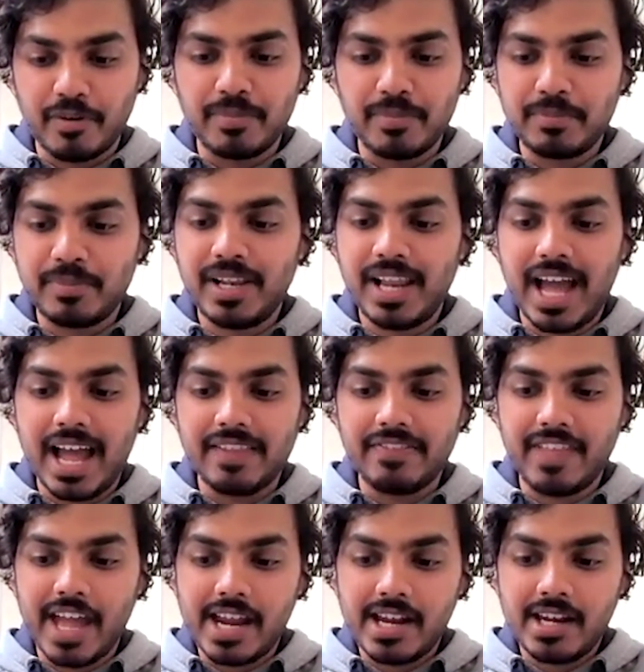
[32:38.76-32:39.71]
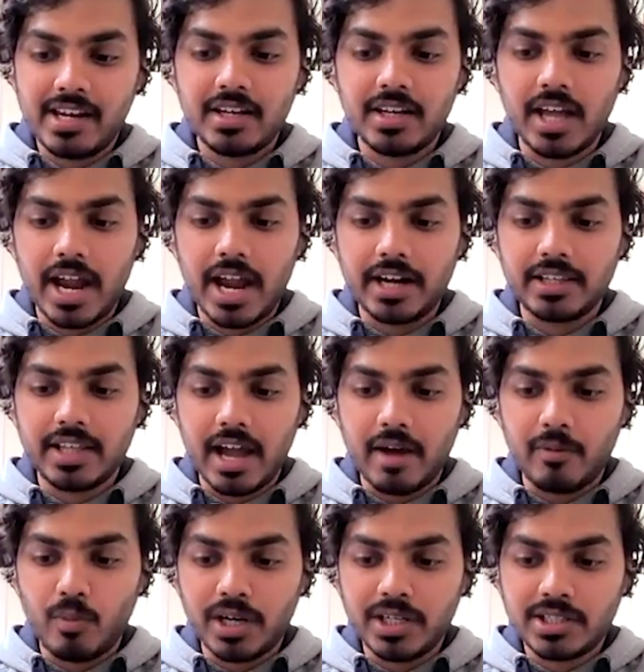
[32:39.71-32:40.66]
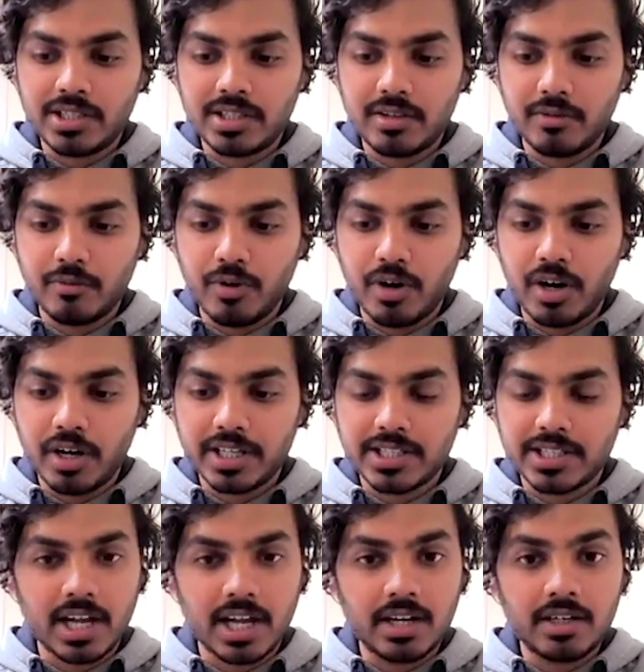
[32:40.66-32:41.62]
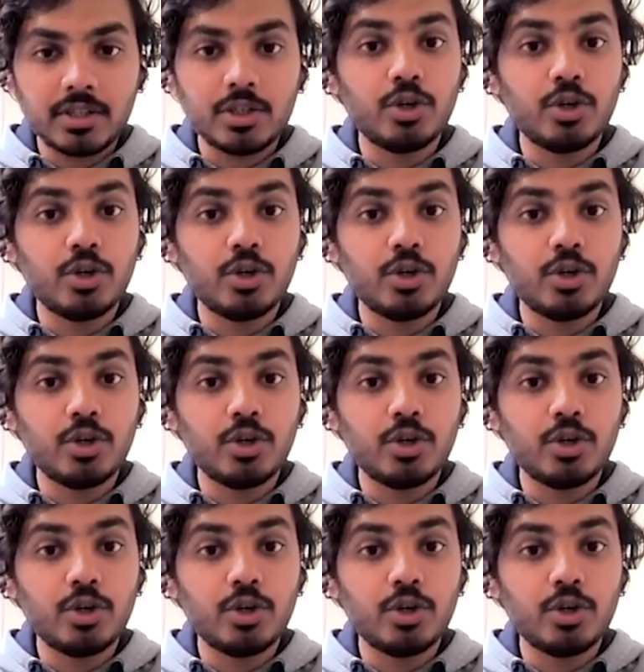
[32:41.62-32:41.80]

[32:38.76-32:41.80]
from people. And then once the work is done,